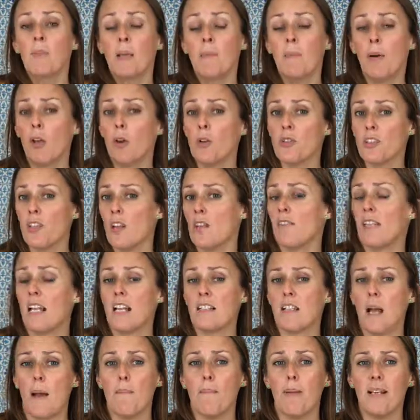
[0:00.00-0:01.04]
But also
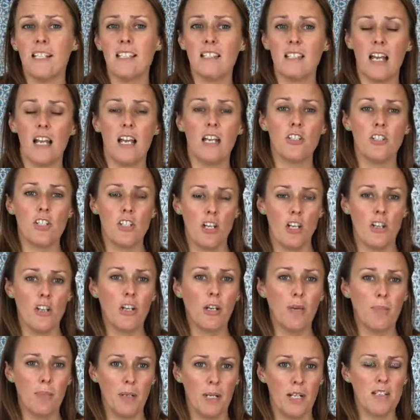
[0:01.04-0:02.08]
things like biscuits, you know, you
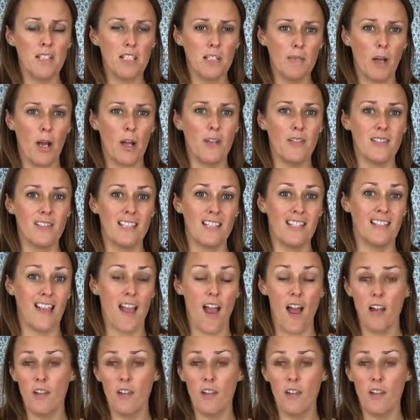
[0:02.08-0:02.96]
can put some oats in there,